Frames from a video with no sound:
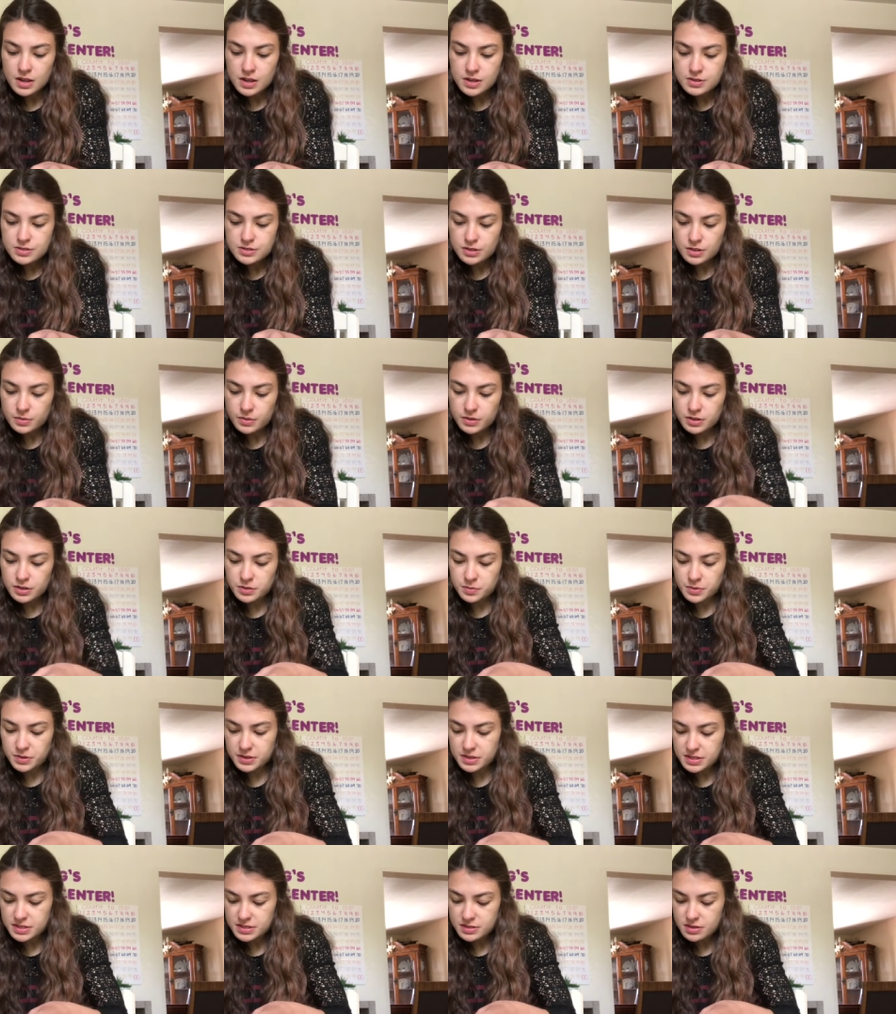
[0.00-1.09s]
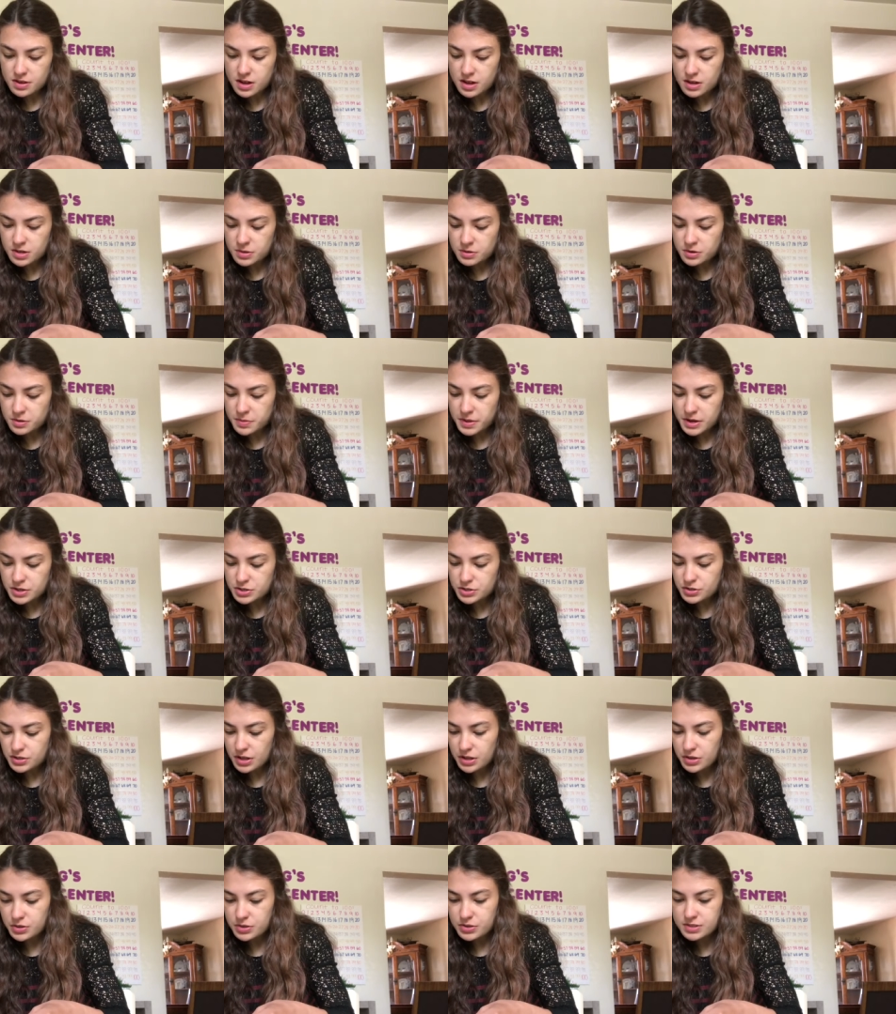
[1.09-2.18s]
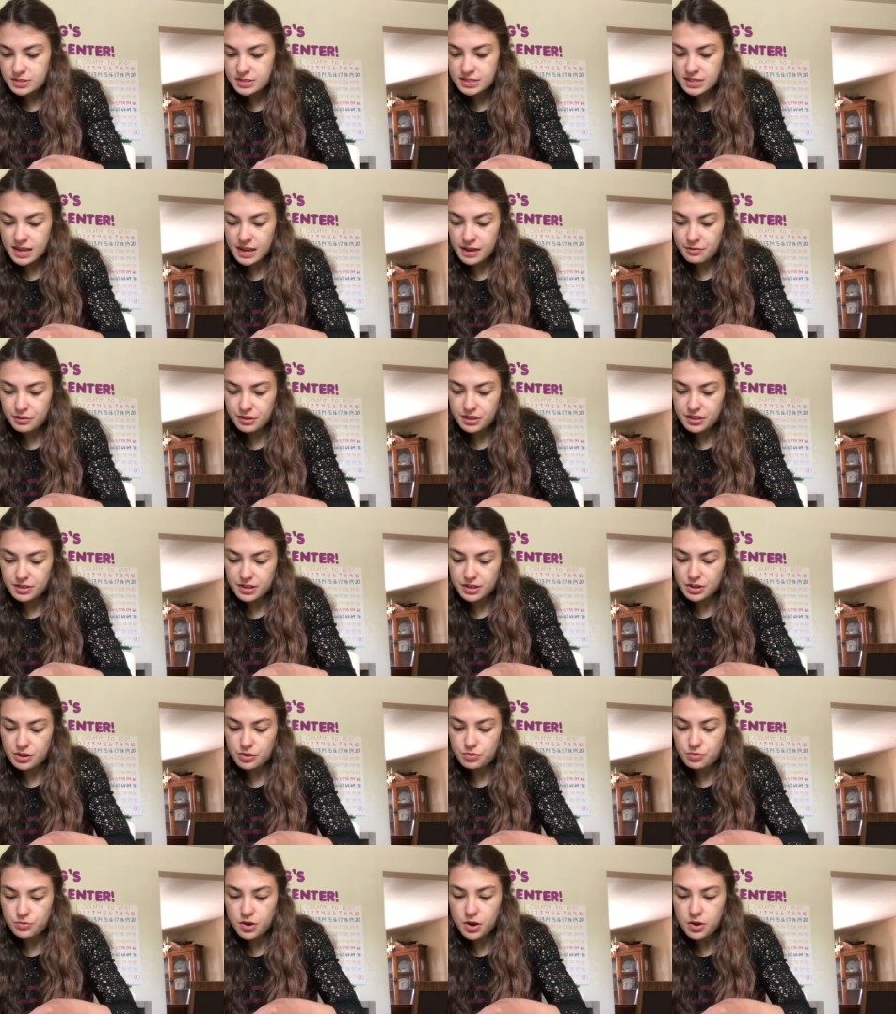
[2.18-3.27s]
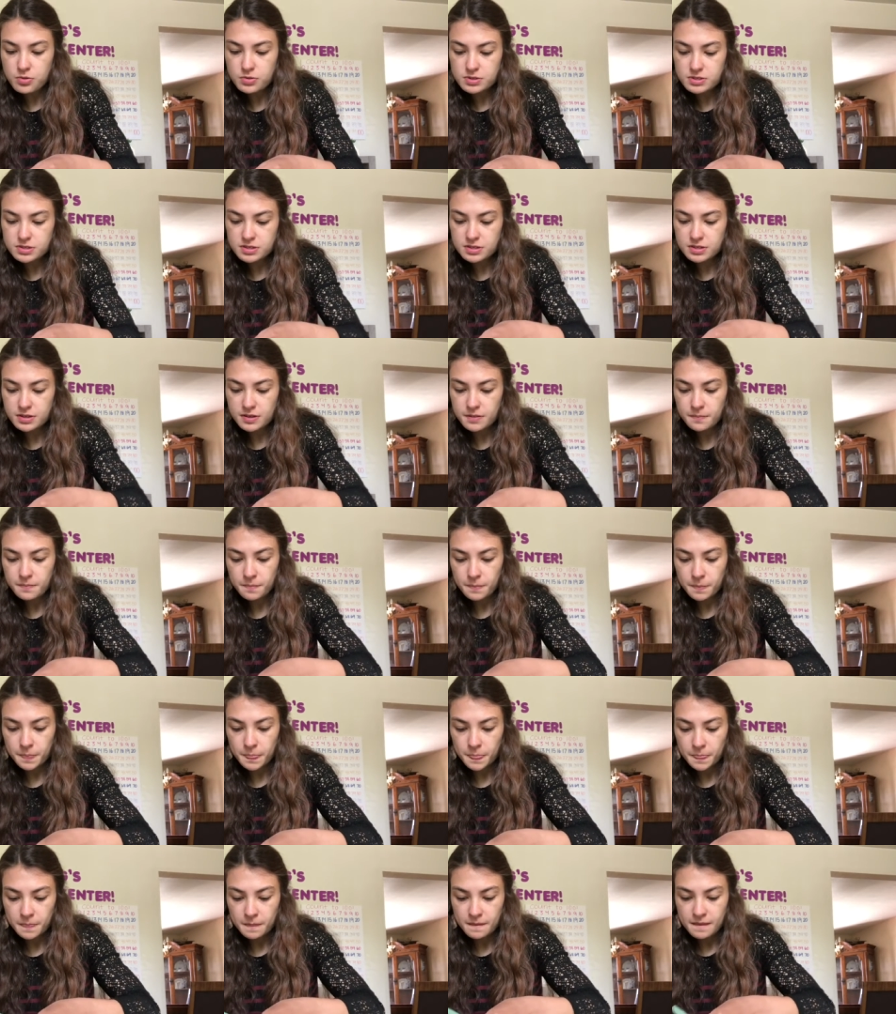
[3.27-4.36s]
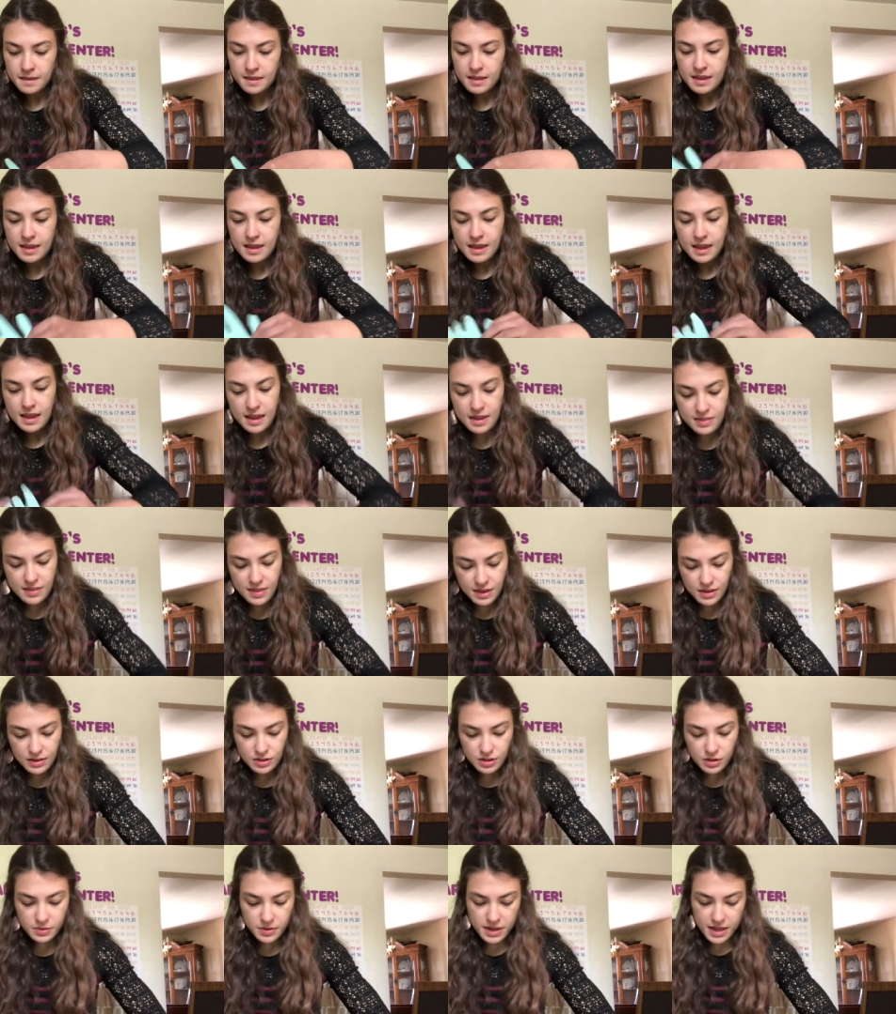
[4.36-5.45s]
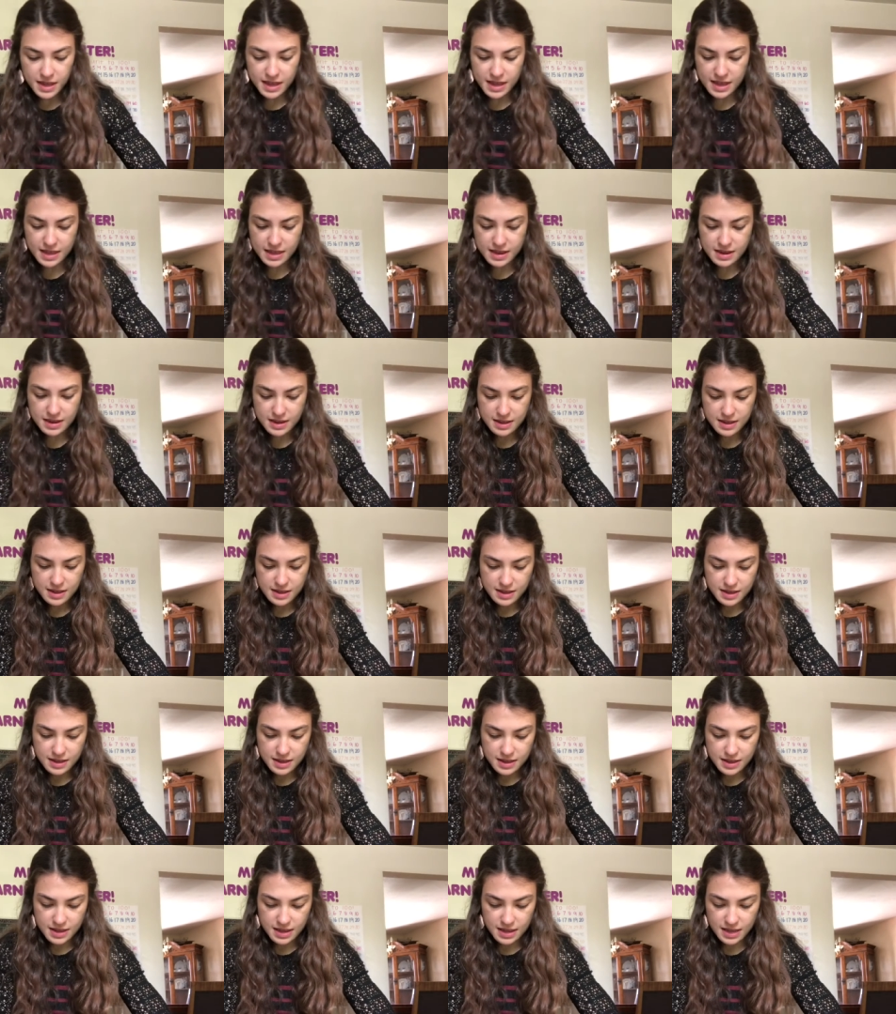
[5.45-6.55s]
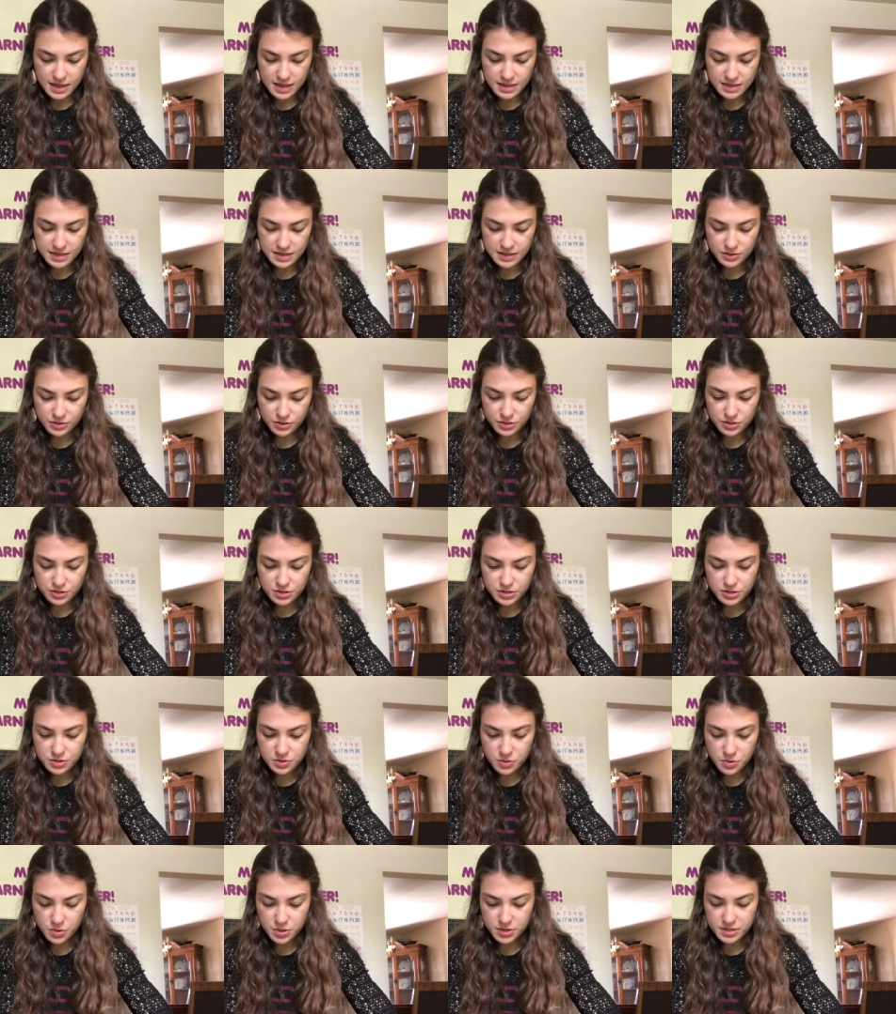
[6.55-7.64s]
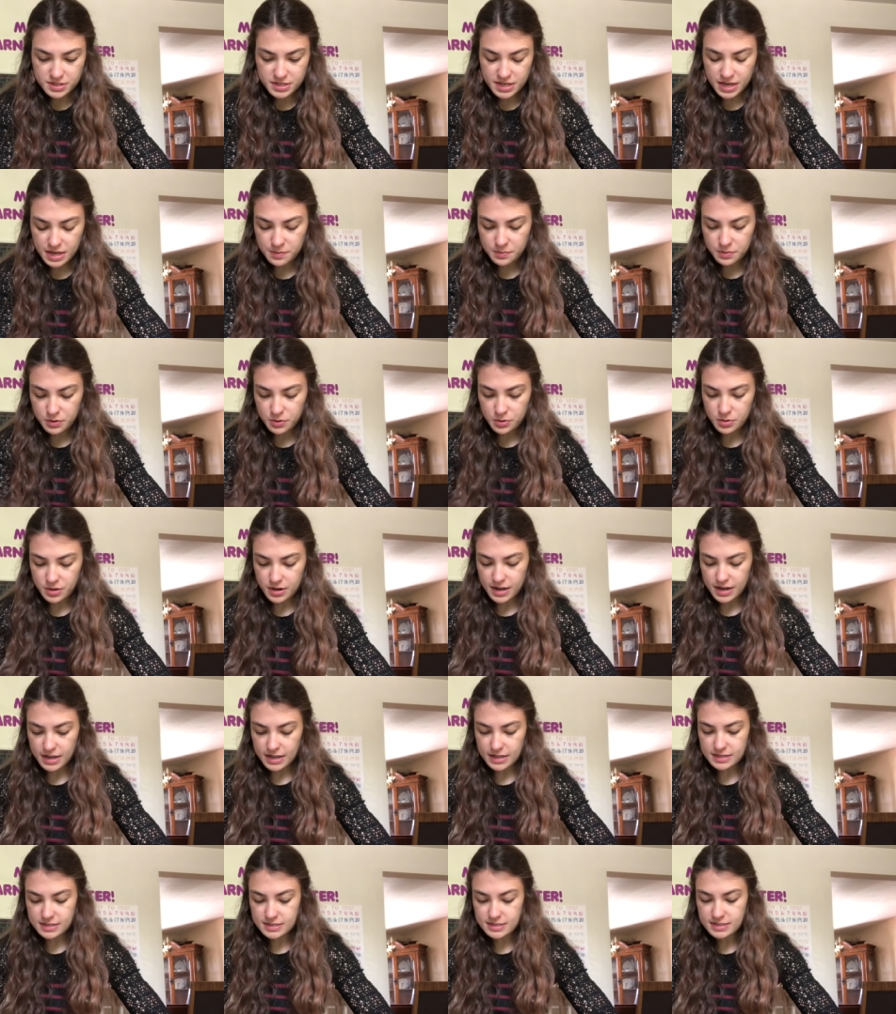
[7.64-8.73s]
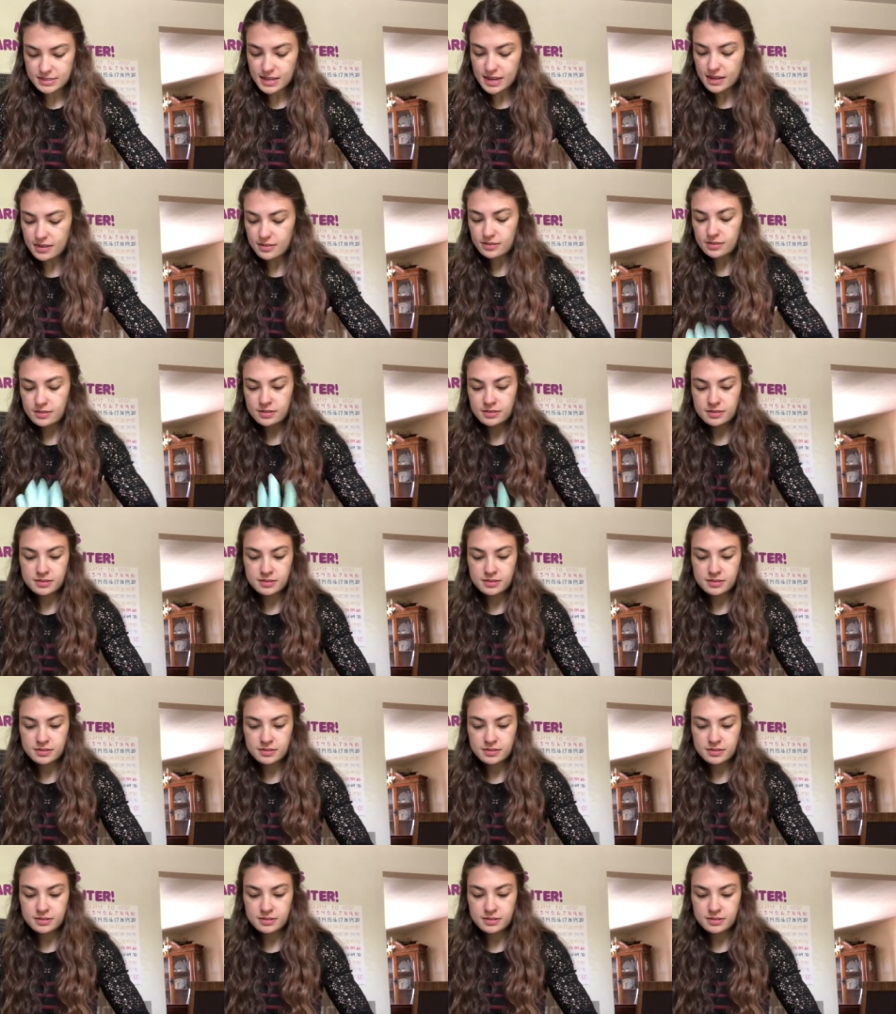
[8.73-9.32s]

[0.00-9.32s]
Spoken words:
So when you put this on, you want to make sure that you could see everything you wrote, and then go ahead and either glue or tape your hands down.